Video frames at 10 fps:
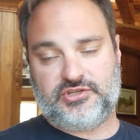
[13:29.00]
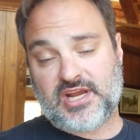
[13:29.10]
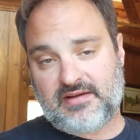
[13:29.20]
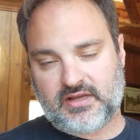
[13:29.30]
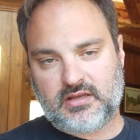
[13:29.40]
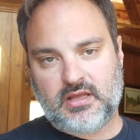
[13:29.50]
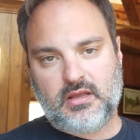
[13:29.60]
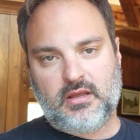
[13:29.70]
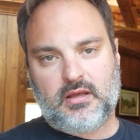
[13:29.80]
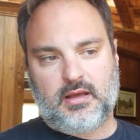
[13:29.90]
or Java,
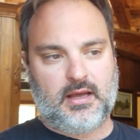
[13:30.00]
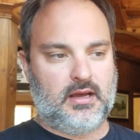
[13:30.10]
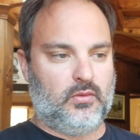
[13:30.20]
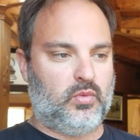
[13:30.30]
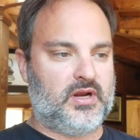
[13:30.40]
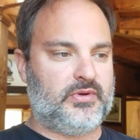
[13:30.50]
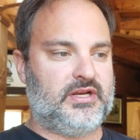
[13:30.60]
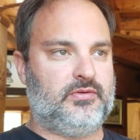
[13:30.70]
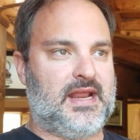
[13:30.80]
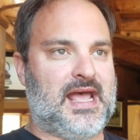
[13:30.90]
what do
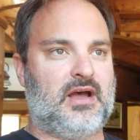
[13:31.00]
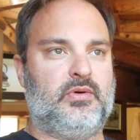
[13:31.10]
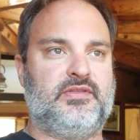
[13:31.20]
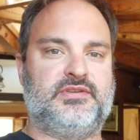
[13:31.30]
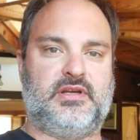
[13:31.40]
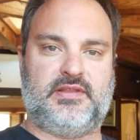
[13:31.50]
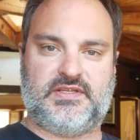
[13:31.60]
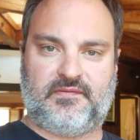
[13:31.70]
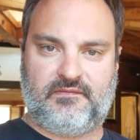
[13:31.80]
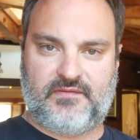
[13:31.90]
we do now when there's all
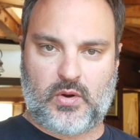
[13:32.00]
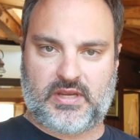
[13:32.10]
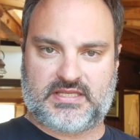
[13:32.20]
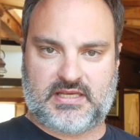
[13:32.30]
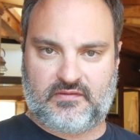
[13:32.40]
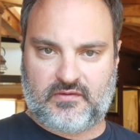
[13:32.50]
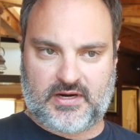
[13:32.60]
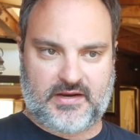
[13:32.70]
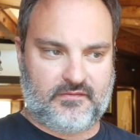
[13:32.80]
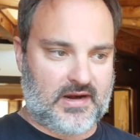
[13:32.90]
this focus on
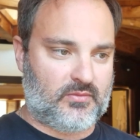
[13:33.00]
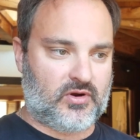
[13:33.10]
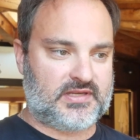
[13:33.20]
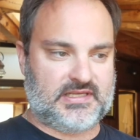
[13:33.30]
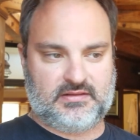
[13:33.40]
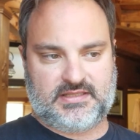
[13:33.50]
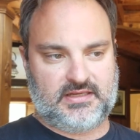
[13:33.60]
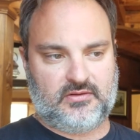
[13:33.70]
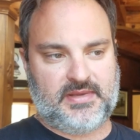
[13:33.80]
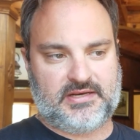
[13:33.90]
front-end frameworks and
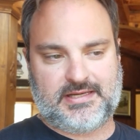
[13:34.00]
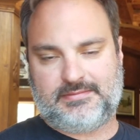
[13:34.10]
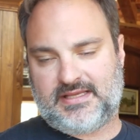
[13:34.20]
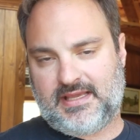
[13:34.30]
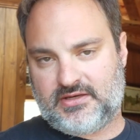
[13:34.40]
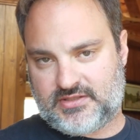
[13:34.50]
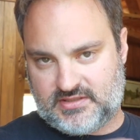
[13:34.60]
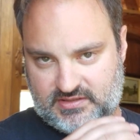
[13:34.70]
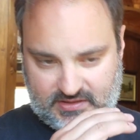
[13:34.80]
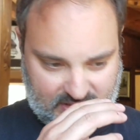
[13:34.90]
single-page
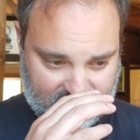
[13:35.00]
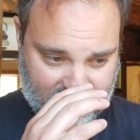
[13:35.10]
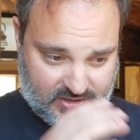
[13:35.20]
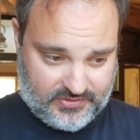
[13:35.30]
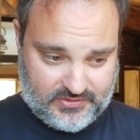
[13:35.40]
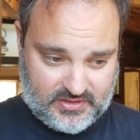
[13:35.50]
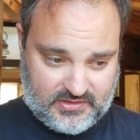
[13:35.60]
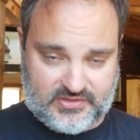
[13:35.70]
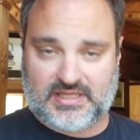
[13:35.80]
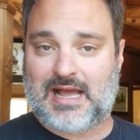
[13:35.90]
applications, and
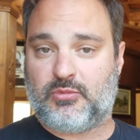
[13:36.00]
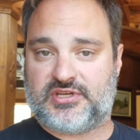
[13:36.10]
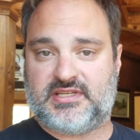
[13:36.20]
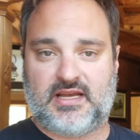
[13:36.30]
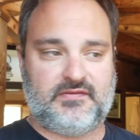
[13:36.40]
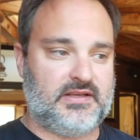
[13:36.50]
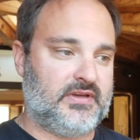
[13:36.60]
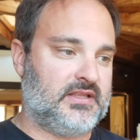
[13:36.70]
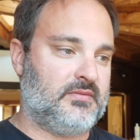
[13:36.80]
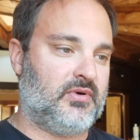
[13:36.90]
there's a lot more stuff
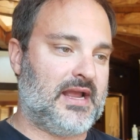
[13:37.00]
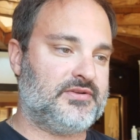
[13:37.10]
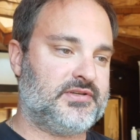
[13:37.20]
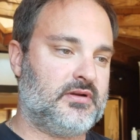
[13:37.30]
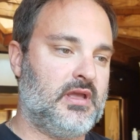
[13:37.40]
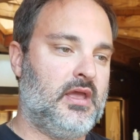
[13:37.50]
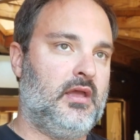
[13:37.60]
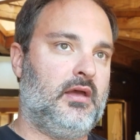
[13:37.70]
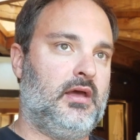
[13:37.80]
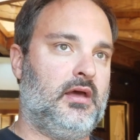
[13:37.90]
living in the browser?
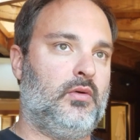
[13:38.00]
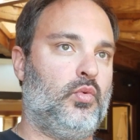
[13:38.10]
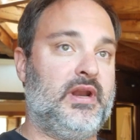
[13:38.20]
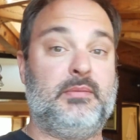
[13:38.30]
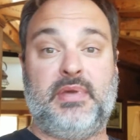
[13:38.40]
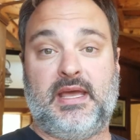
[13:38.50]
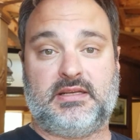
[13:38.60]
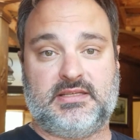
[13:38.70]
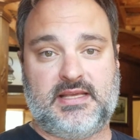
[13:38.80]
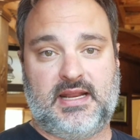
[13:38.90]
What
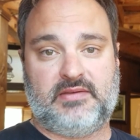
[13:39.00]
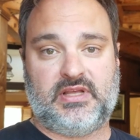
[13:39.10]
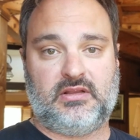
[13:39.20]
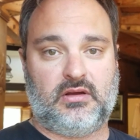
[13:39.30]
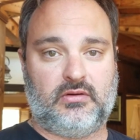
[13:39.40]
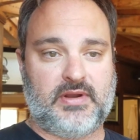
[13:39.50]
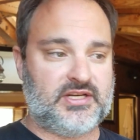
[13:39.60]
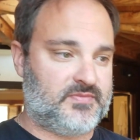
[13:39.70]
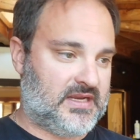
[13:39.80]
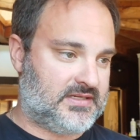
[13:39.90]
impact does that have on
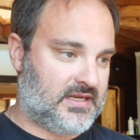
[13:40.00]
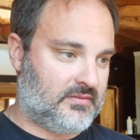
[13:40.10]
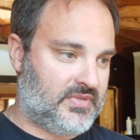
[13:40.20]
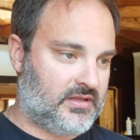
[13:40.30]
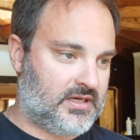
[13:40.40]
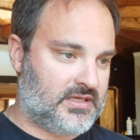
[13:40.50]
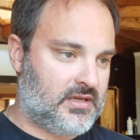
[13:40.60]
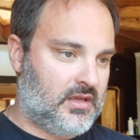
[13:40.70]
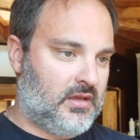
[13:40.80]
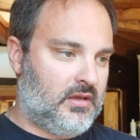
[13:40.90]
long-range
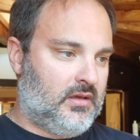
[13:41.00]
maintainability?